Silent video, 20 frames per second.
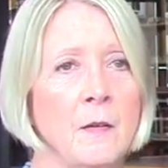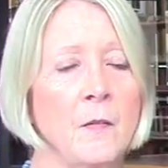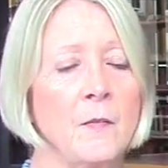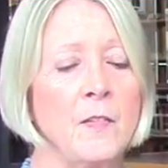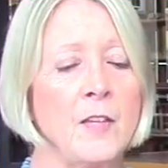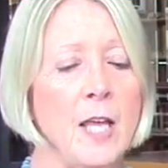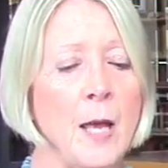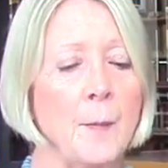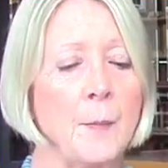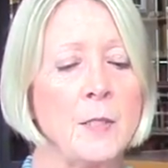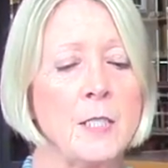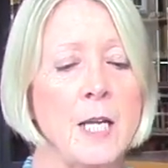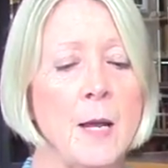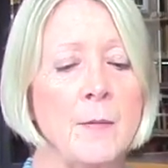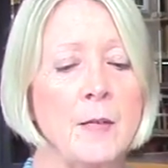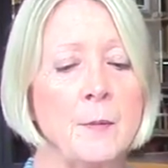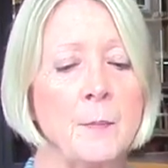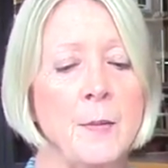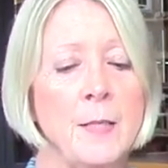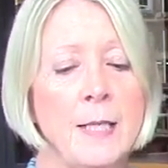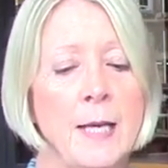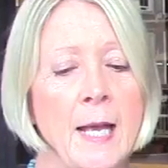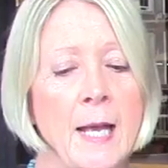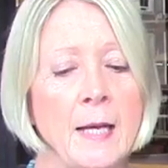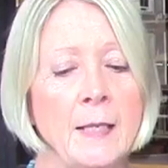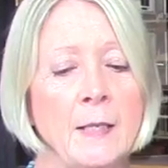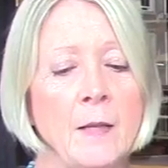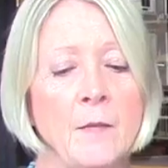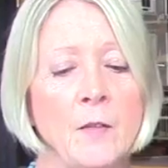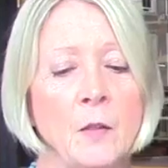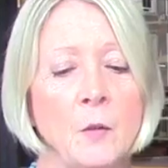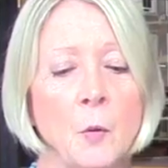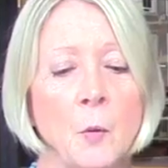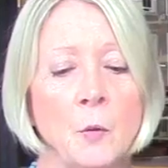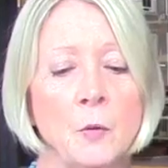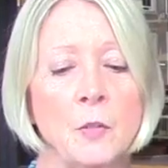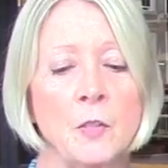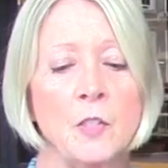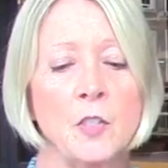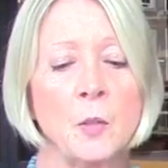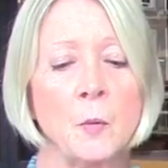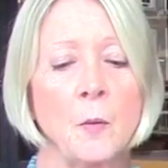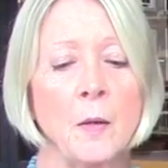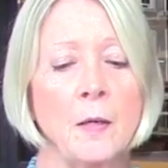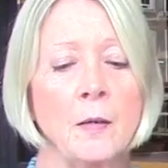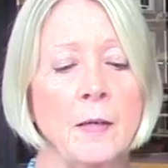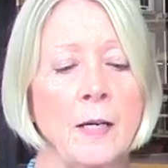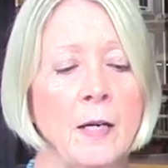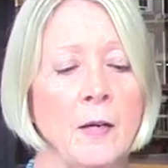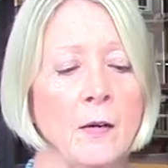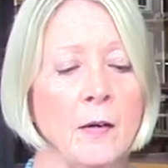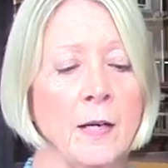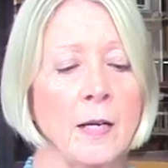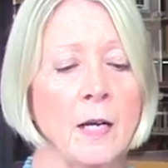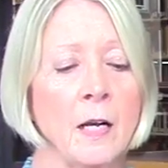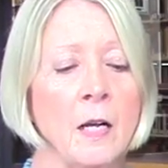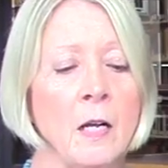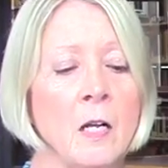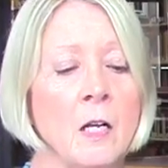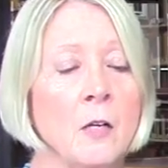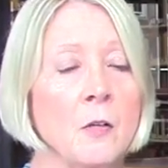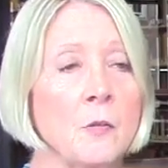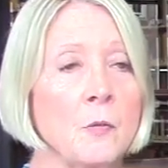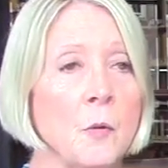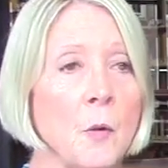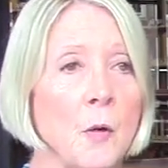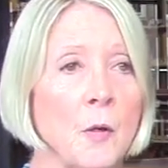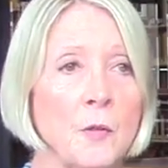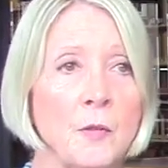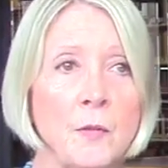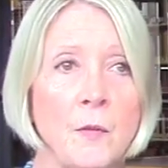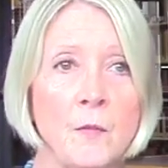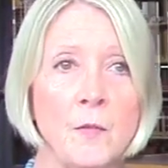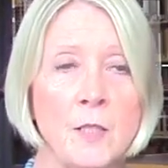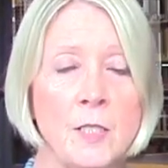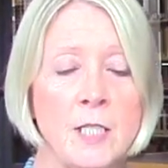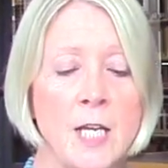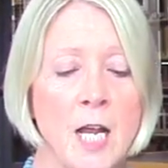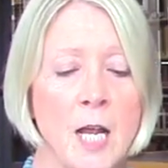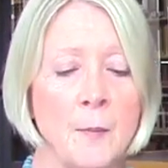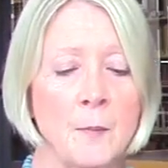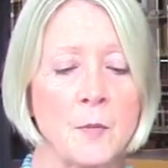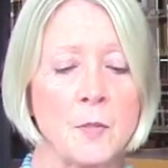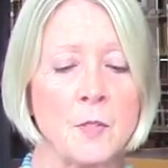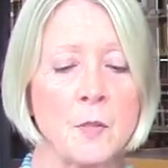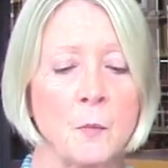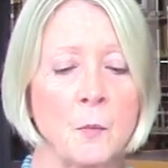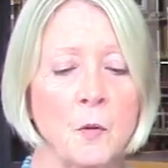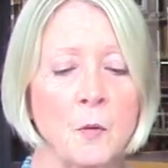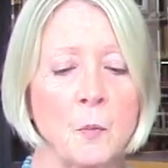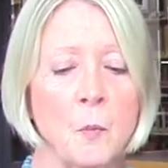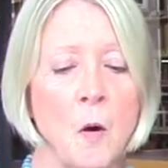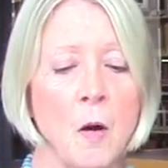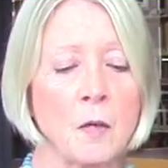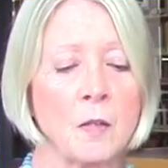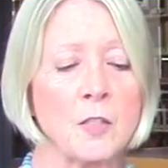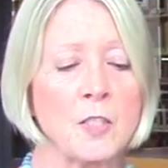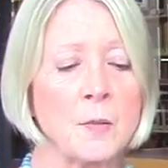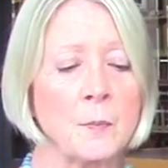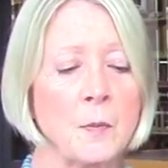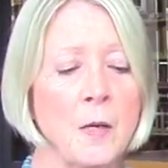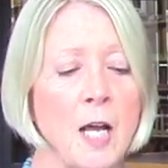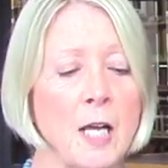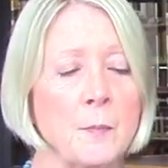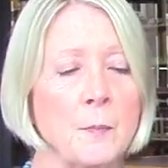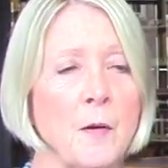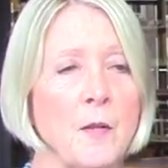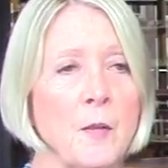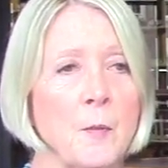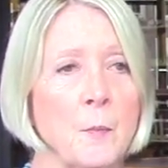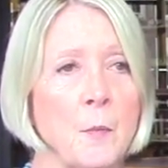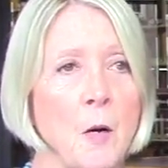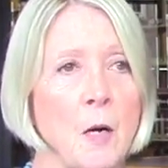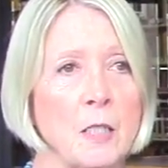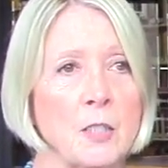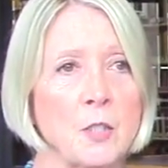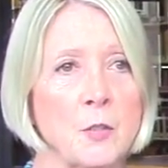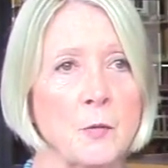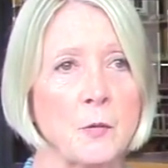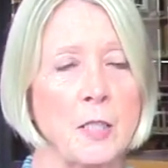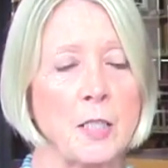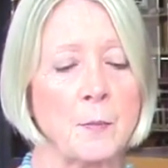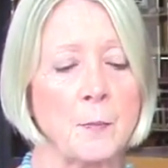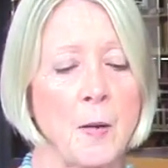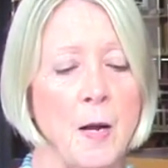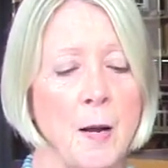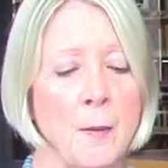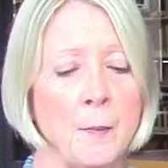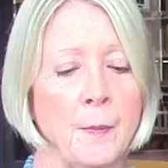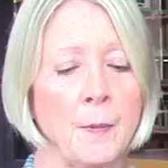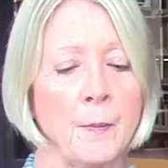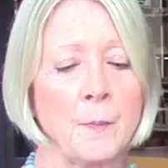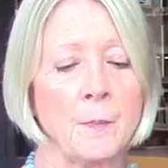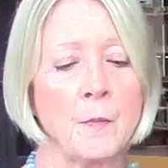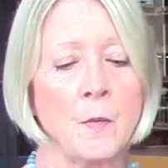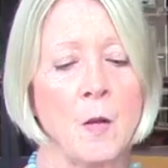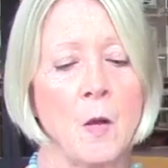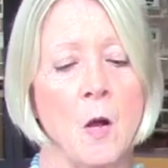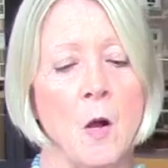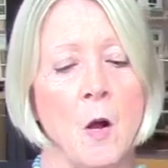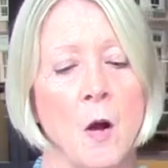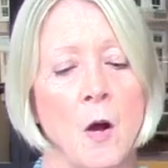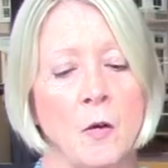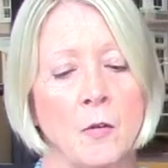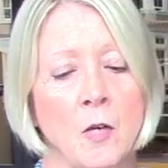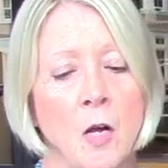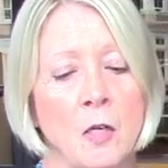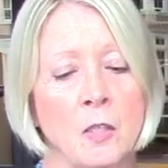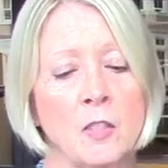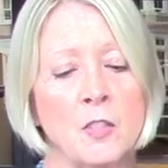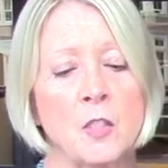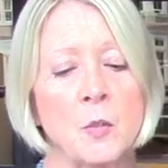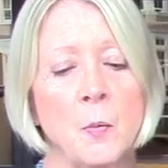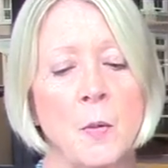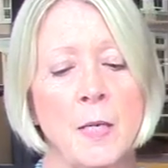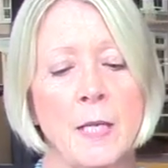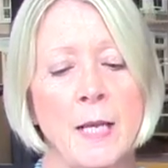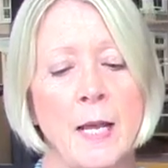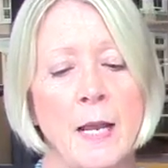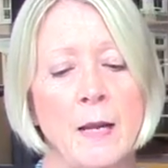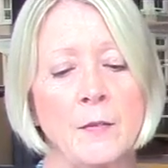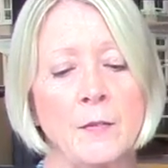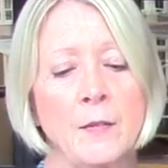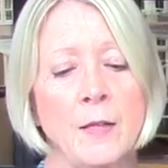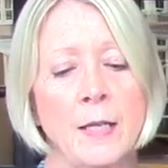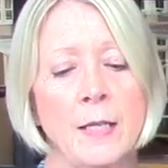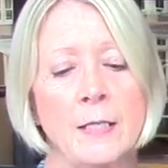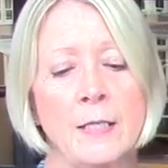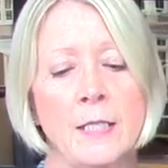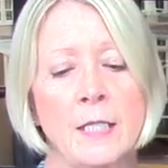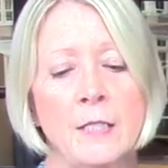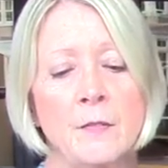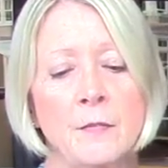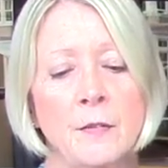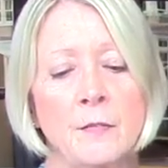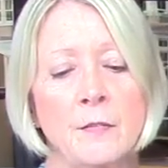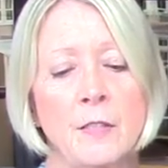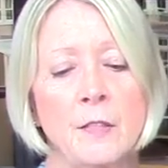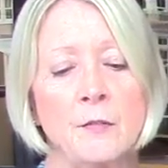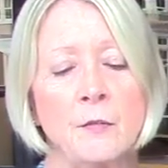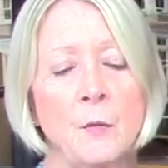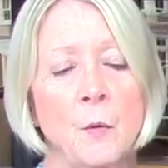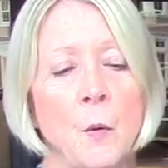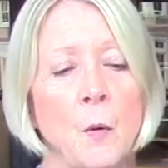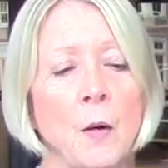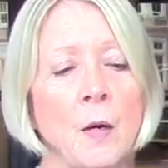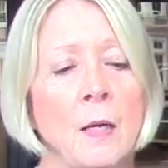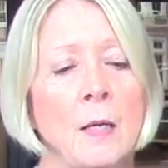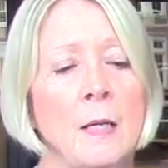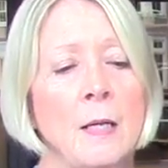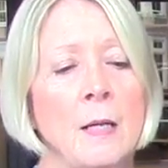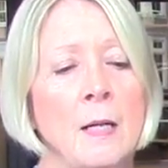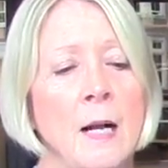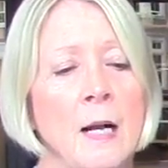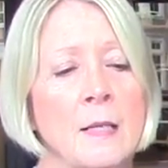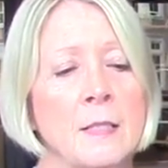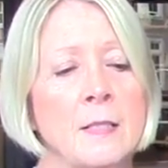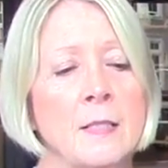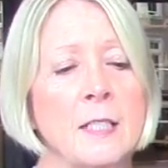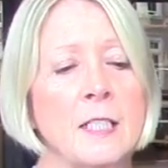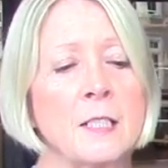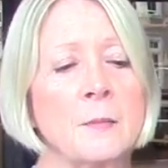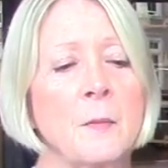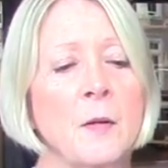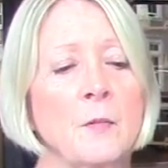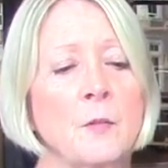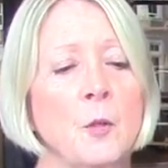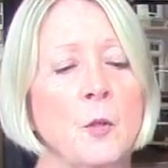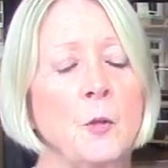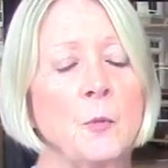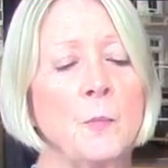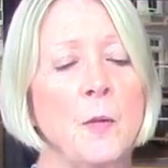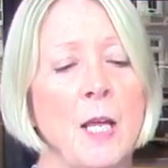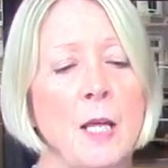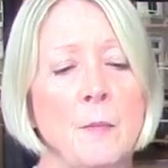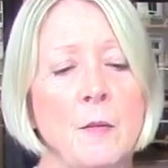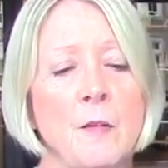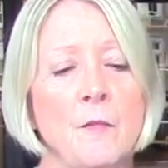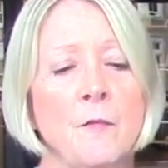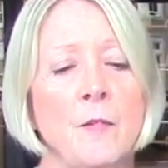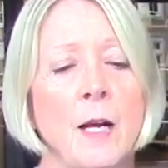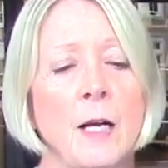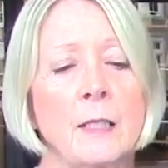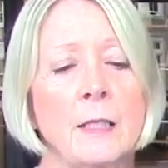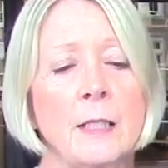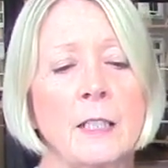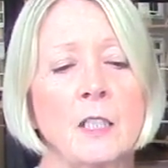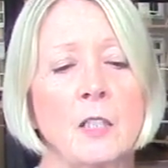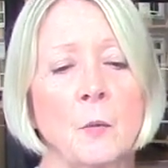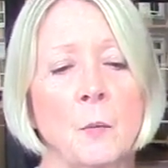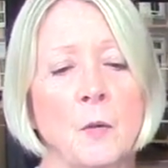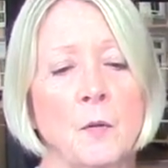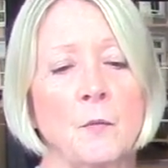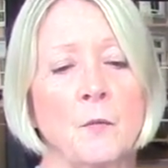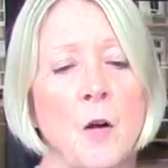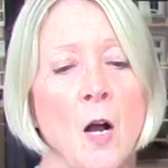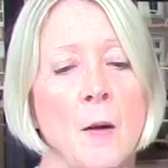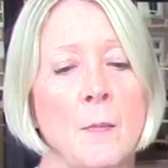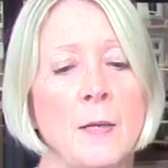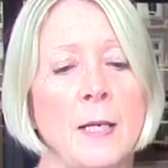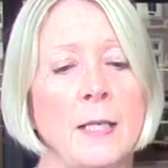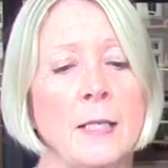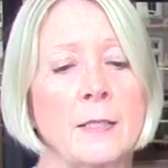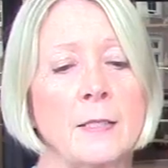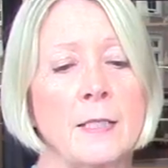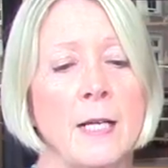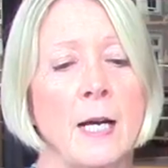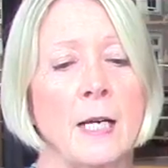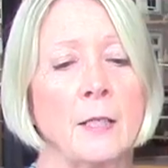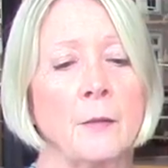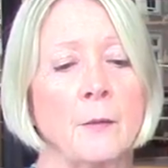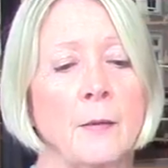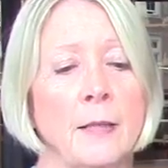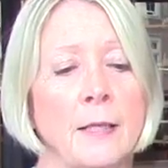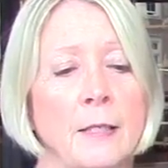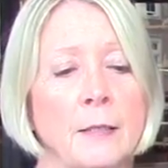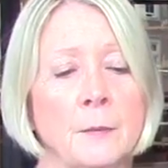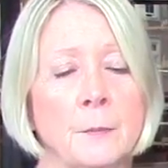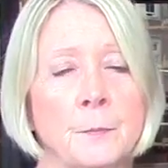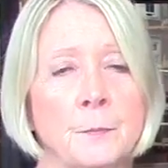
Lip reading: The epidemic began in the Golden Square area, north of the Thames, with water supplied by the Broad Street pump. On August 28, 1854, a 6-month-old baby fell ill with vomiting and diarrhea.